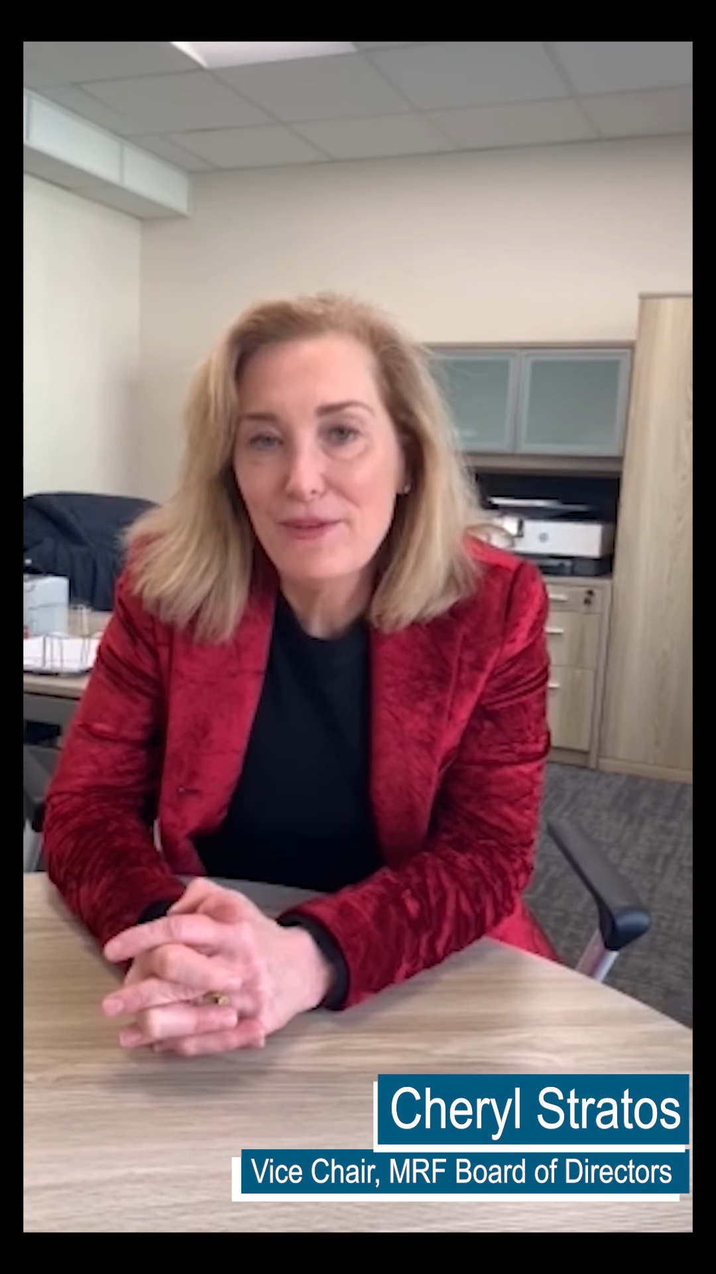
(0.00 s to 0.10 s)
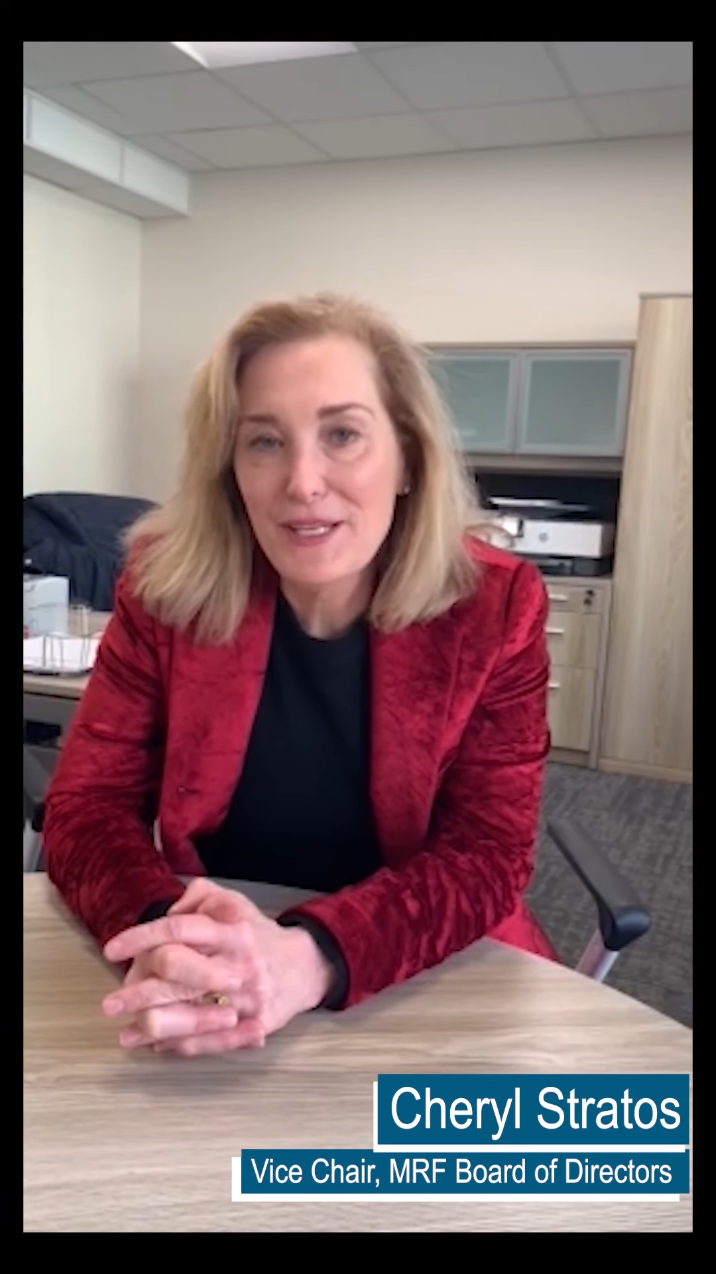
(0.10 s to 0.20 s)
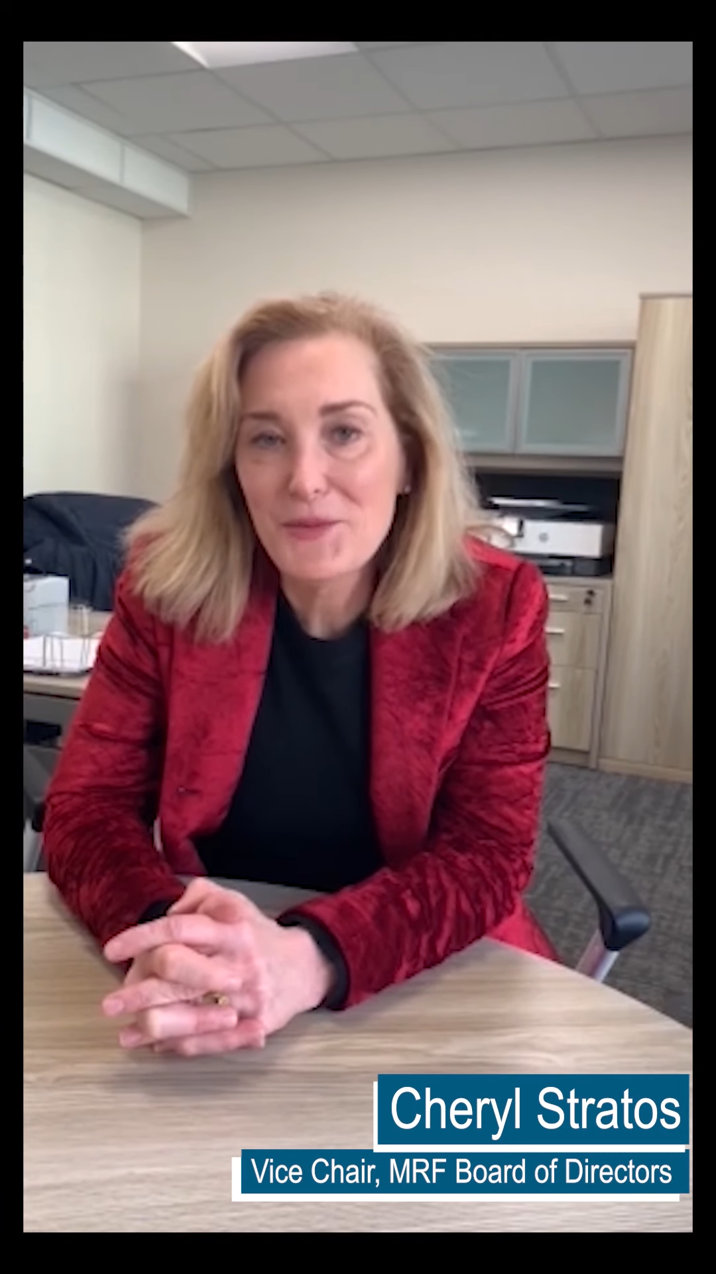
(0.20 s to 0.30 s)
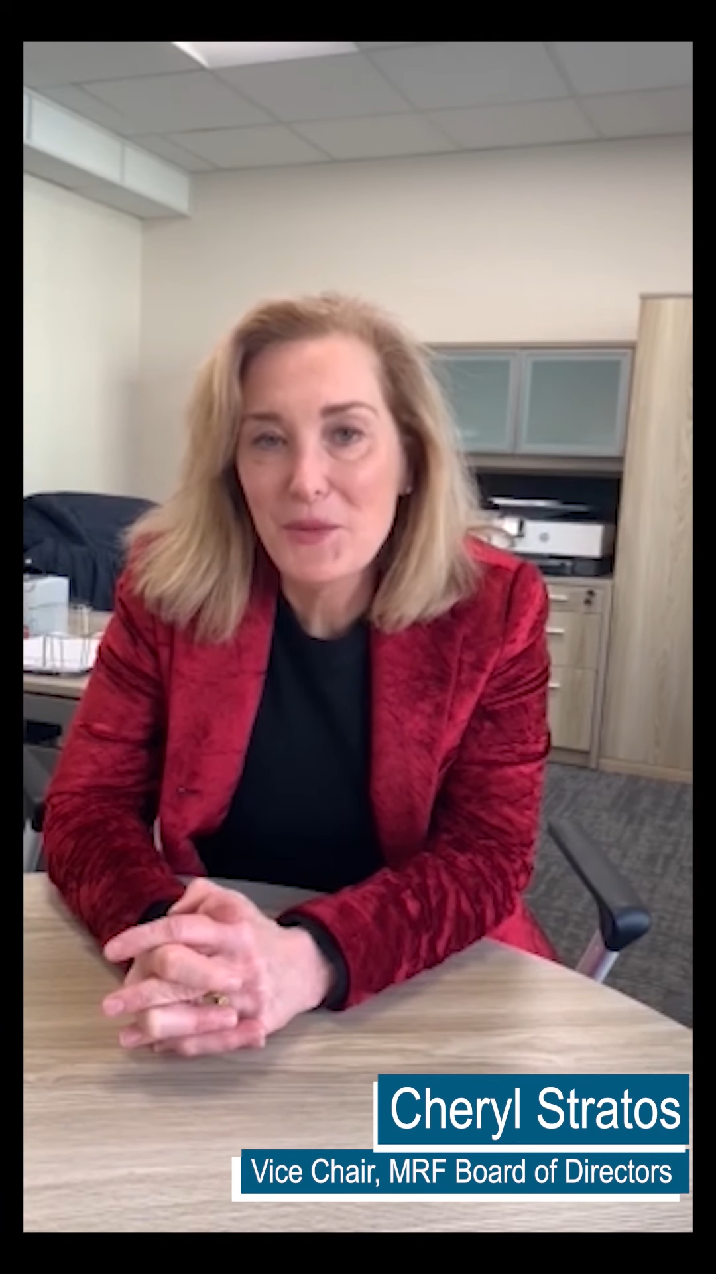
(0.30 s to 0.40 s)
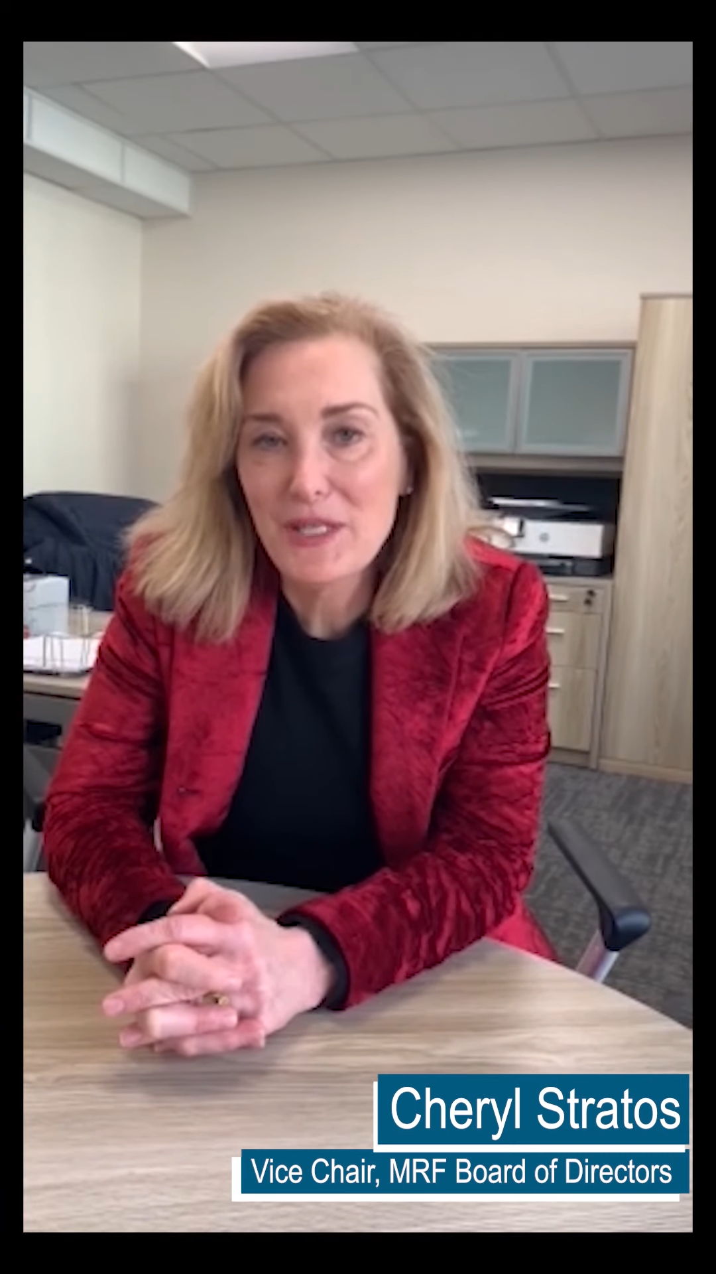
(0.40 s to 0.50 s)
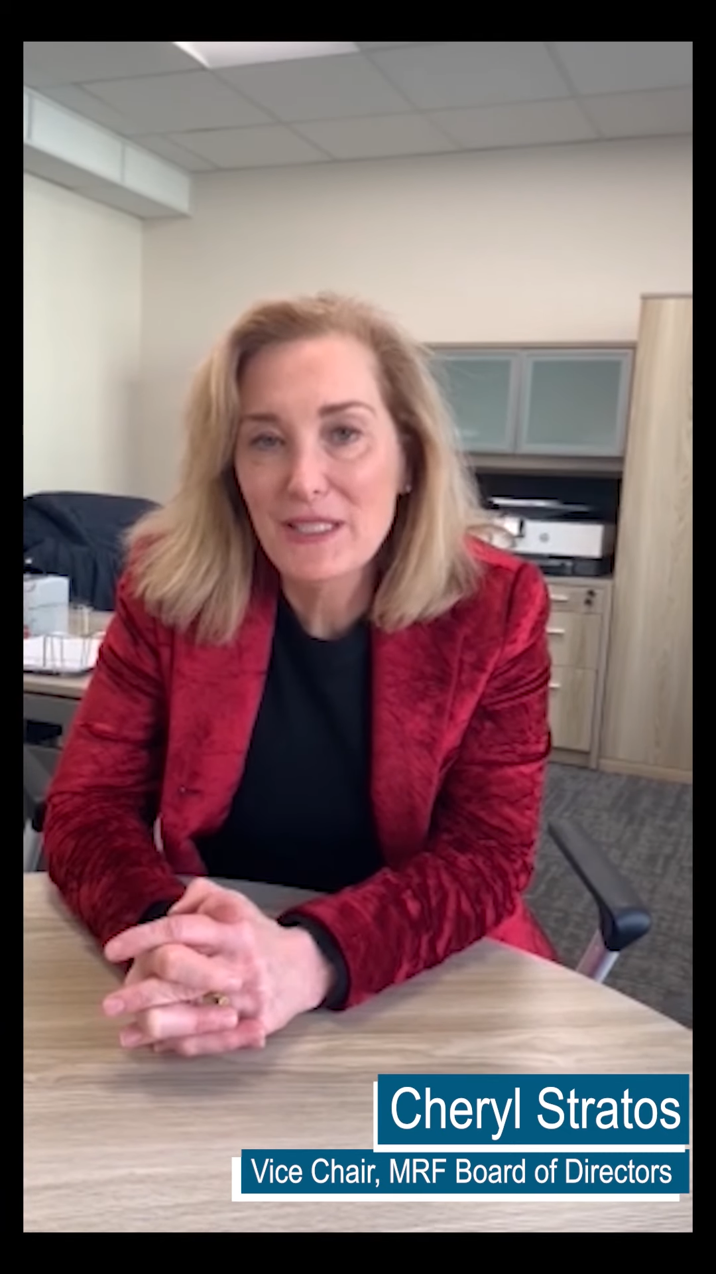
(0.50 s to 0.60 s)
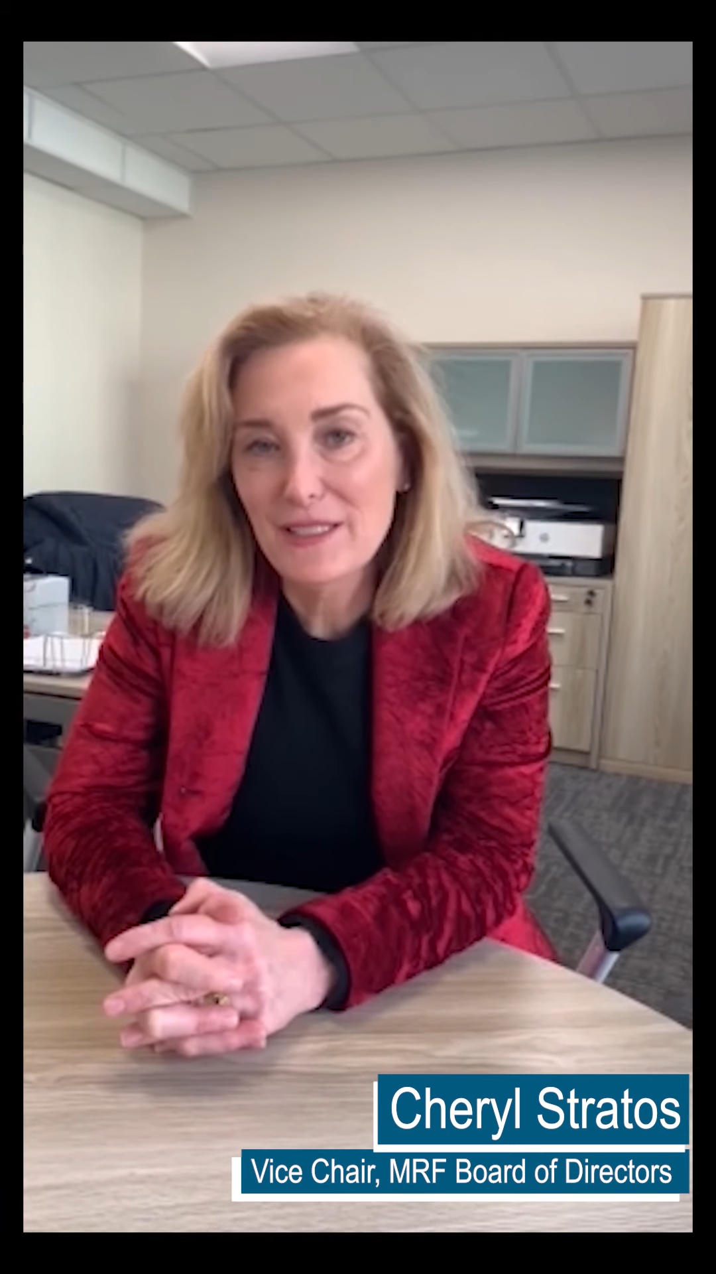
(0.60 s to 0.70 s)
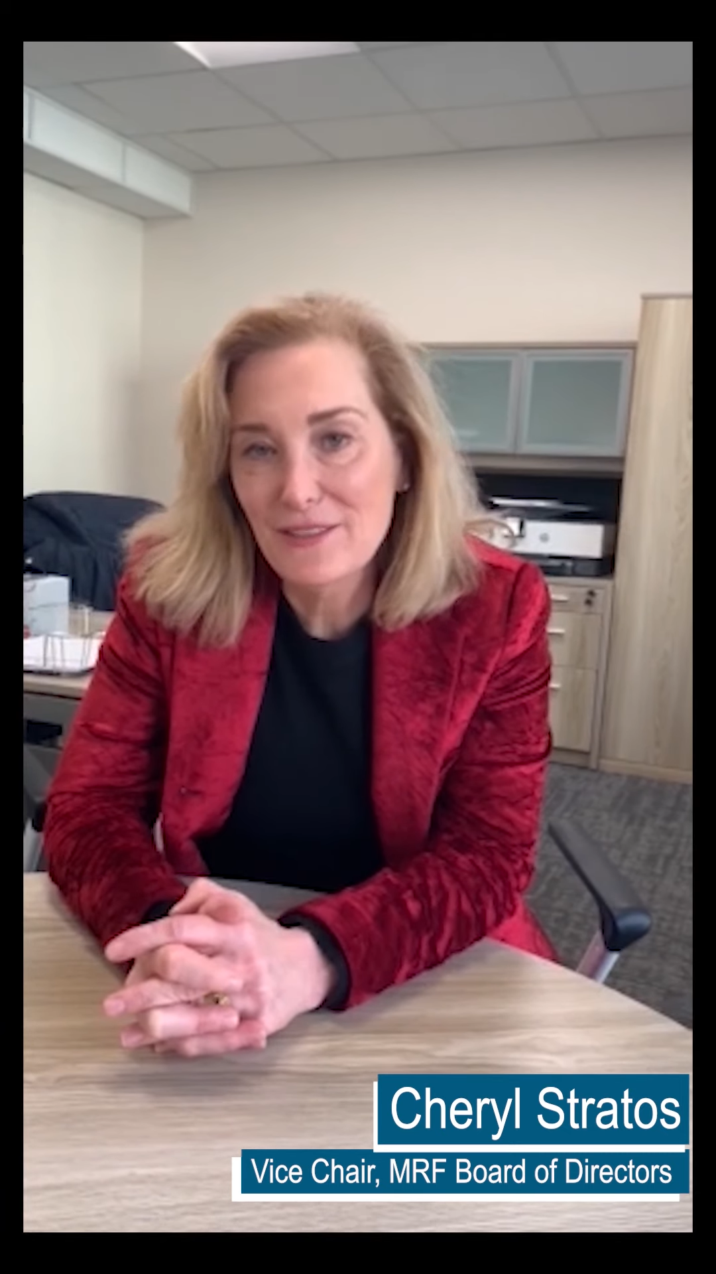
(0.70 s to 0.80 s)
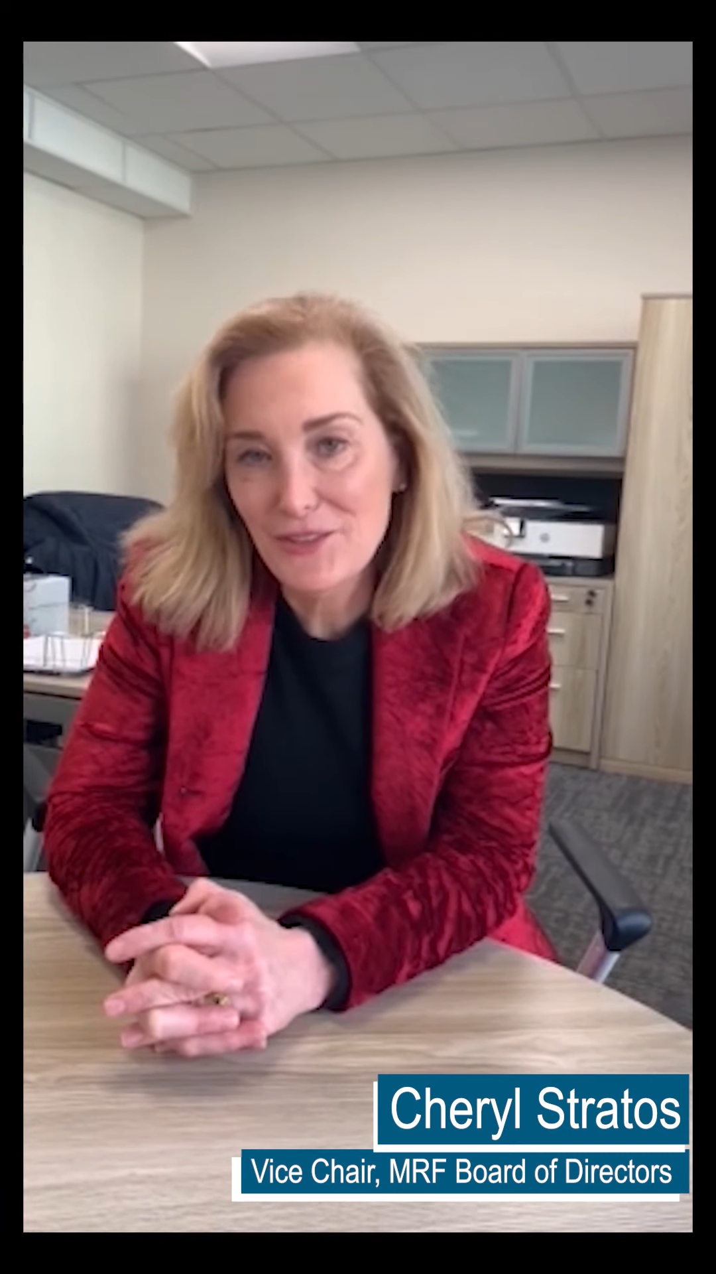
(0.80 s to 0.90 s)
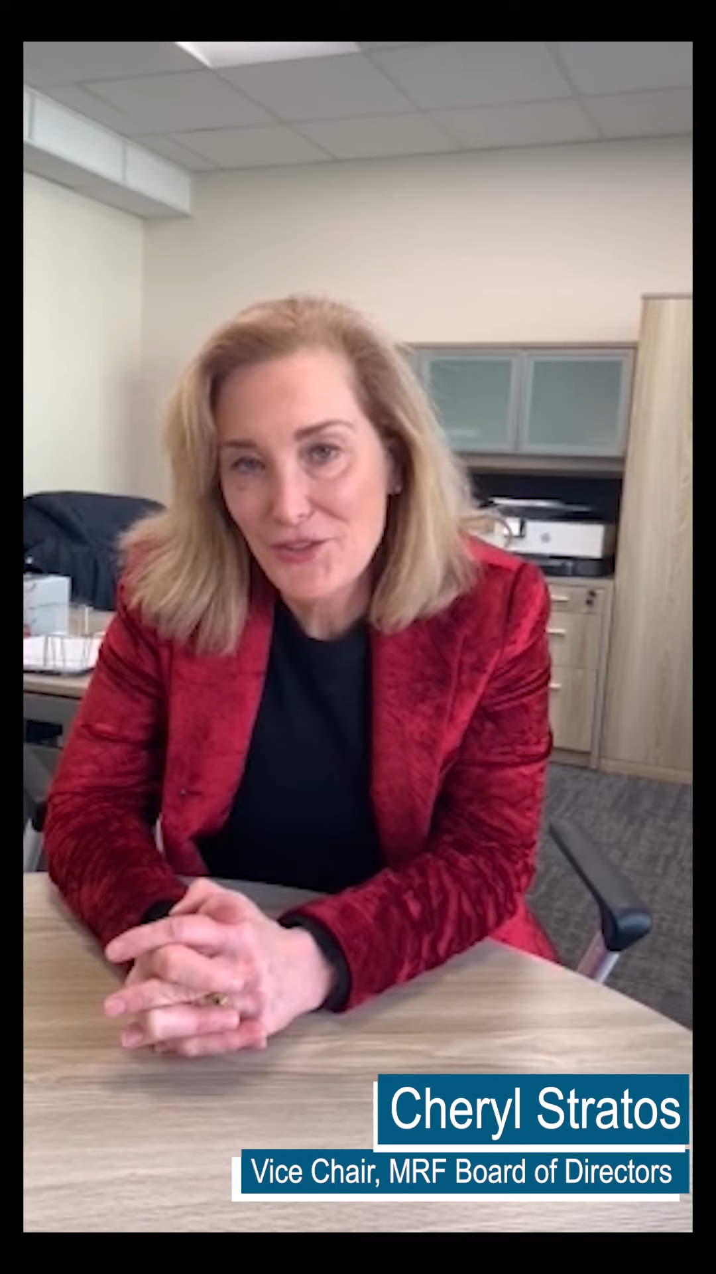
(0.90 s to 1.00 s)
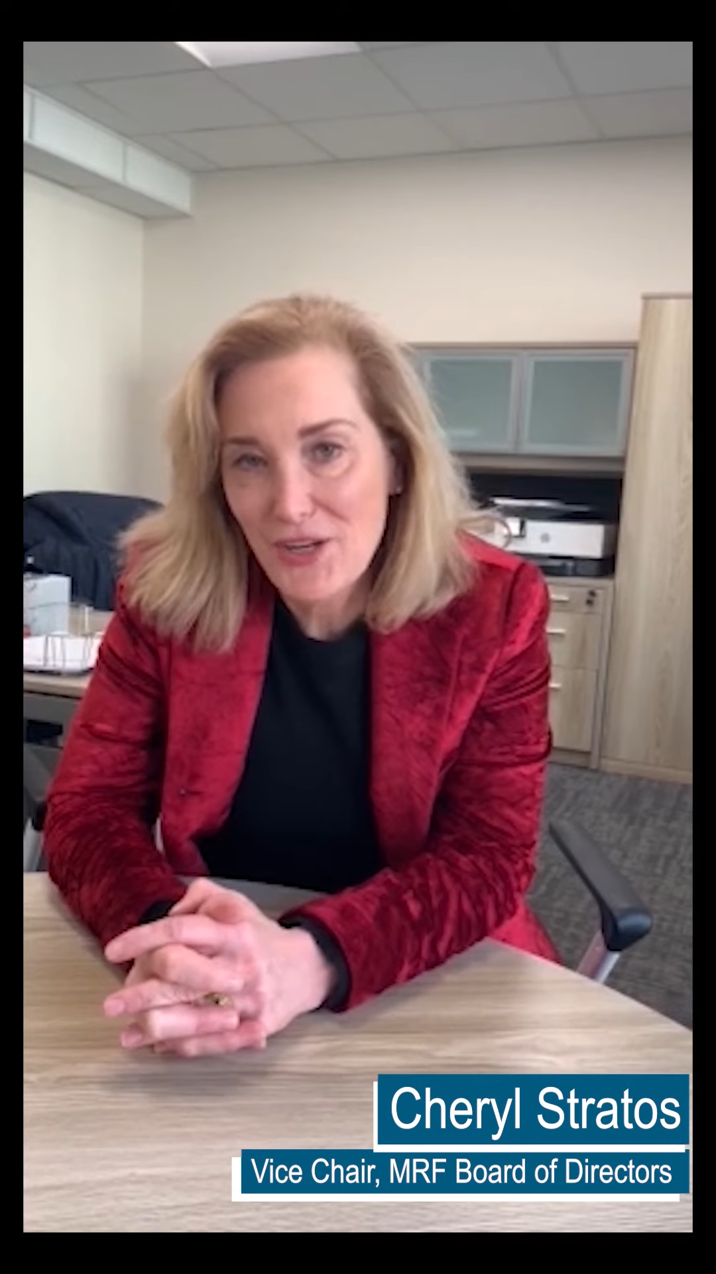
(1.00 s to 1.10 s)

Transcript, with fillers: phase one clinical